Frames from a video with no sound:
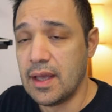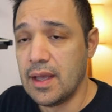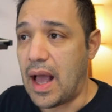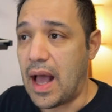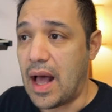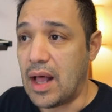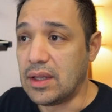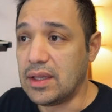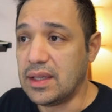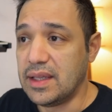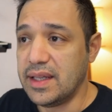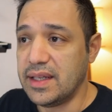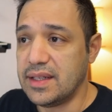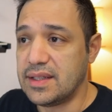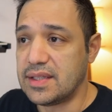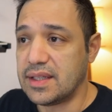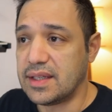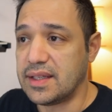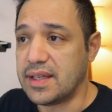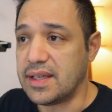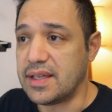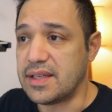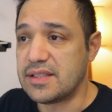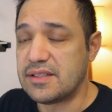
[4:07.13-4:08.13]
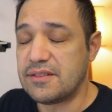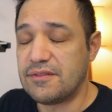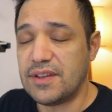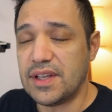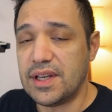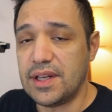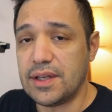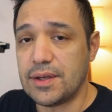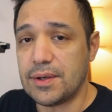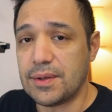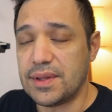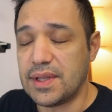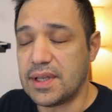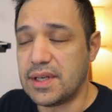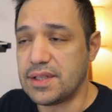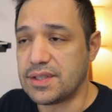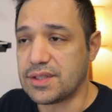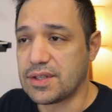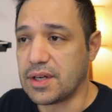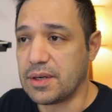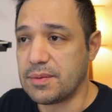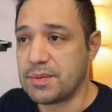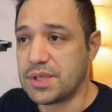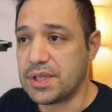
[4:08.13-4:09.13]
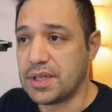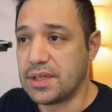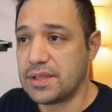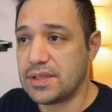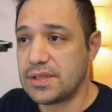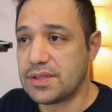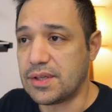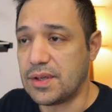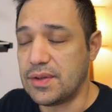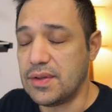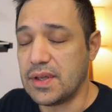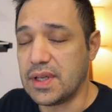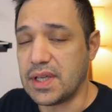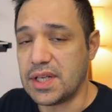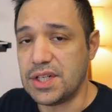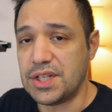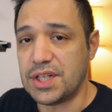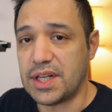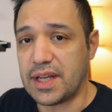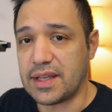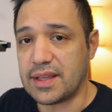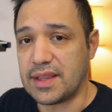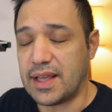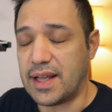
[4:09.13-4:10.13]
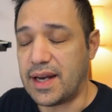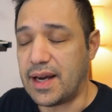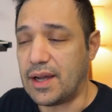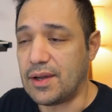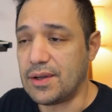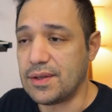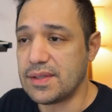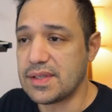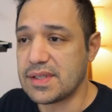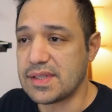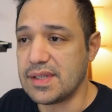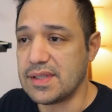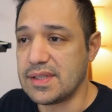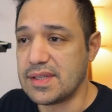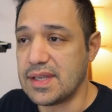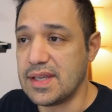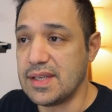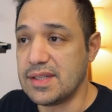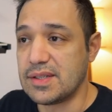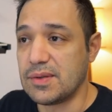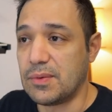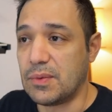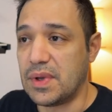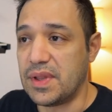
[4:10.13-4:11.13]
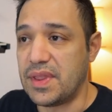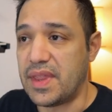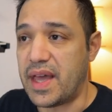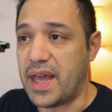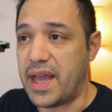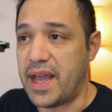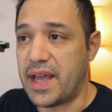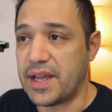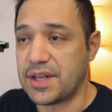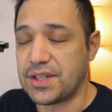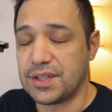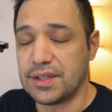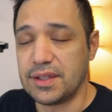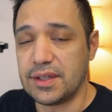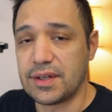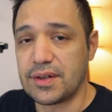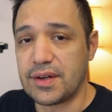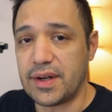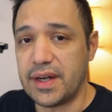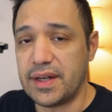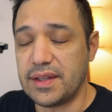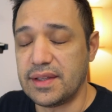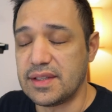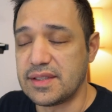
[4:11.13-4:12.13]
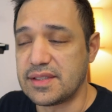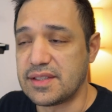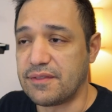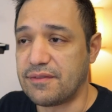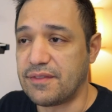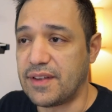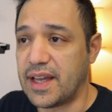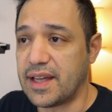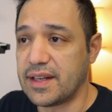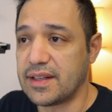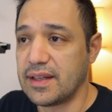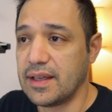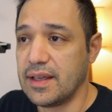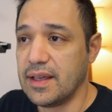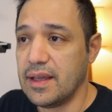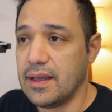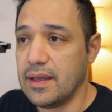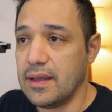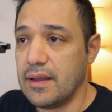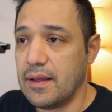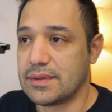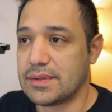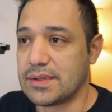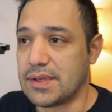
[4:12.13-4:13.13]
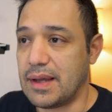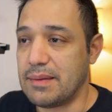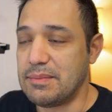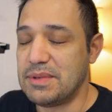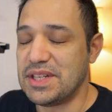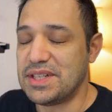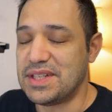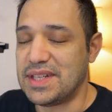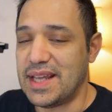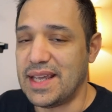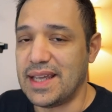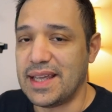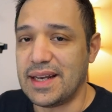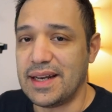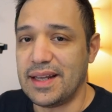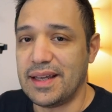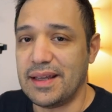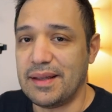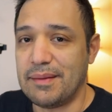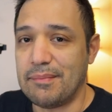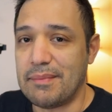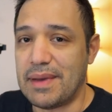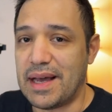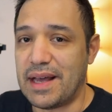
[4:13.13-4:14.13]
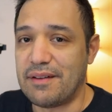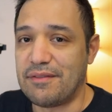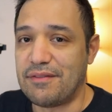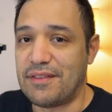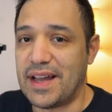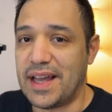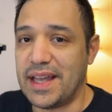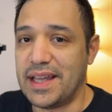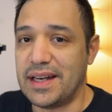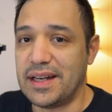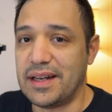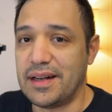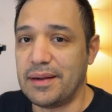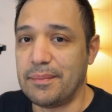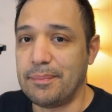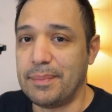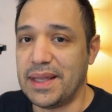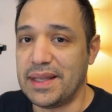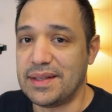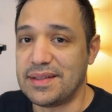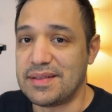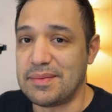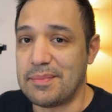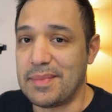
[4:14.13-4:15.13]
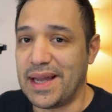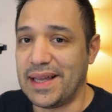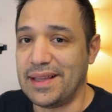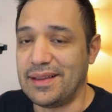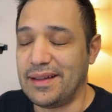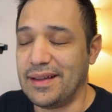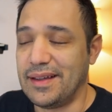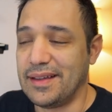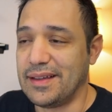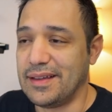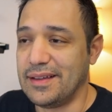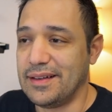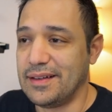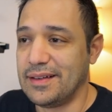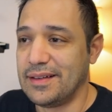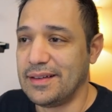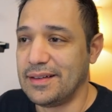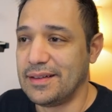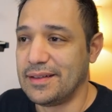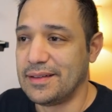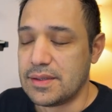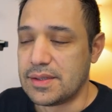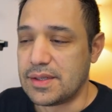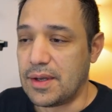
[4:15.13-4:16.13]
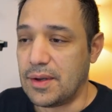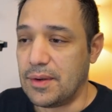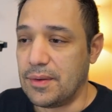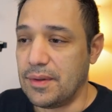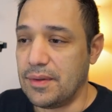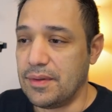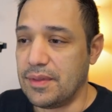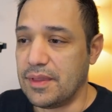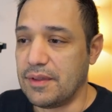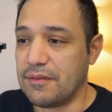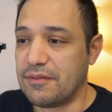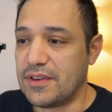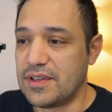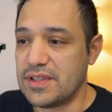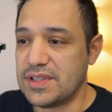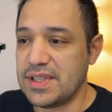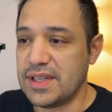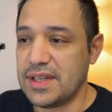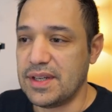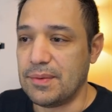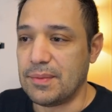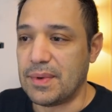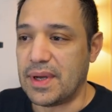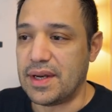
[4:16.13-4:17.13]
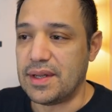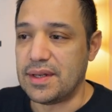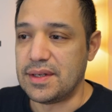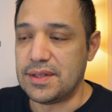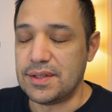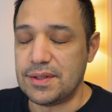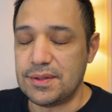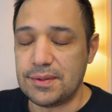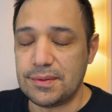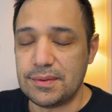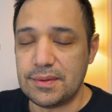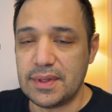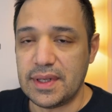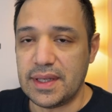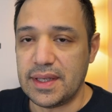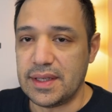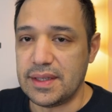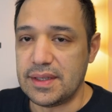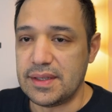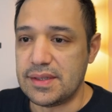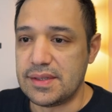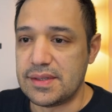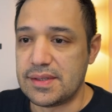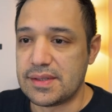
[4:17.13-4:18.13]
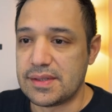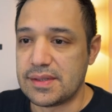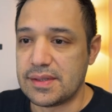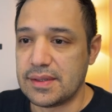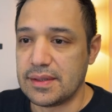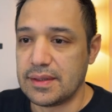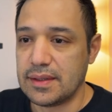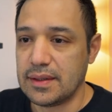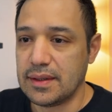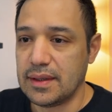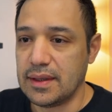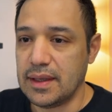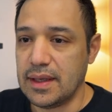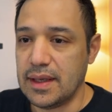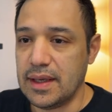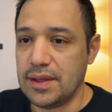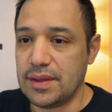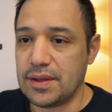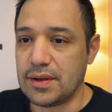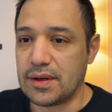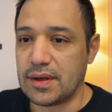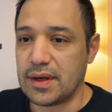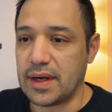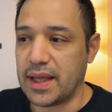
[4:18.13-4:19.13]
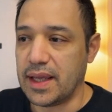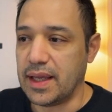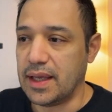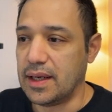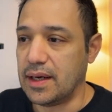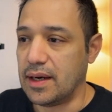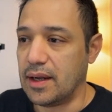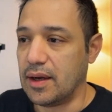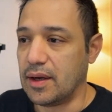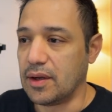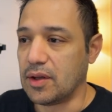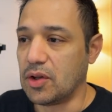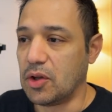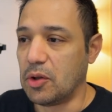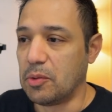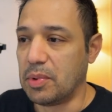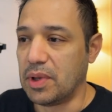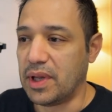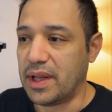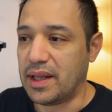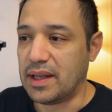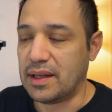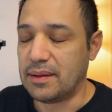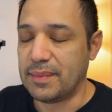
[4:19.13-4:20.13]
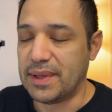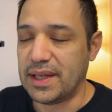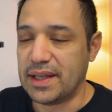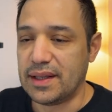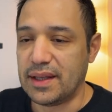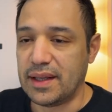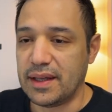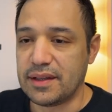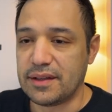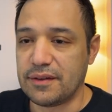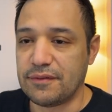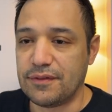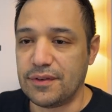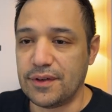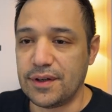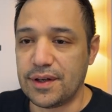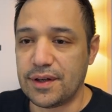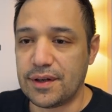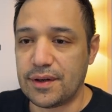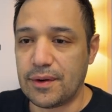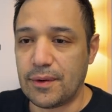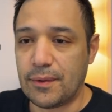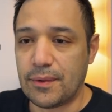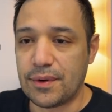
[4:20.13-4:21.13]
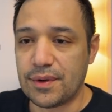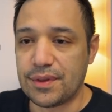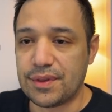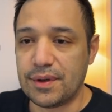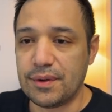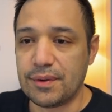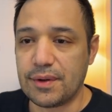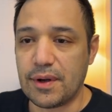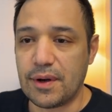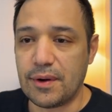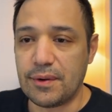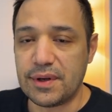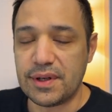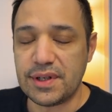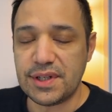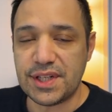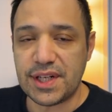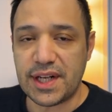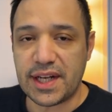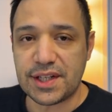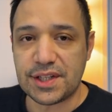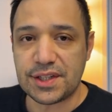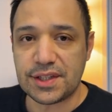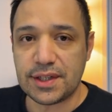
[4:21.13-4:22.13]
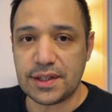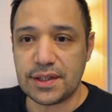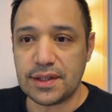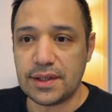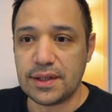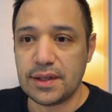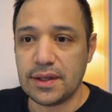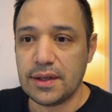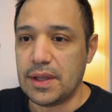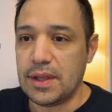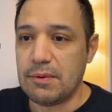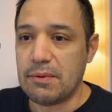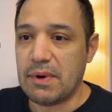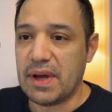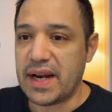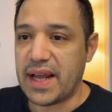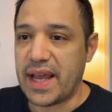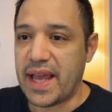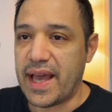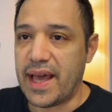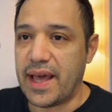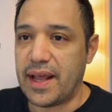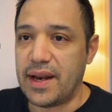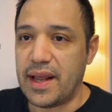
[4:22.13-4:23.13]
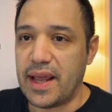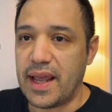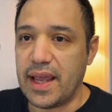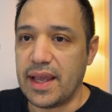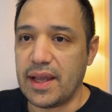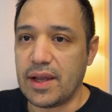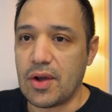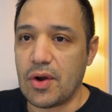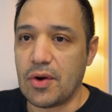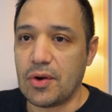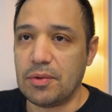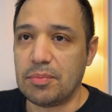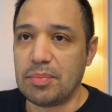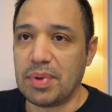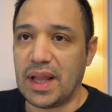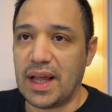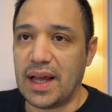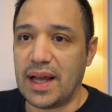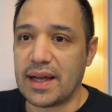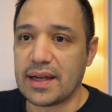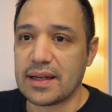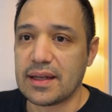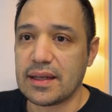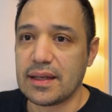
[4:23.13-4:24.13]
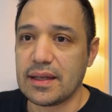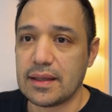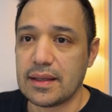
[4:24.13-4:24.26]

I'll link to his video in the description so you can check that out, since he's the one that actually created this effect. So I'm just taking it and modifying it a bit to my liking. So the first thing you want to do is either in a global element like the footer or through code injection, you want to add a code block.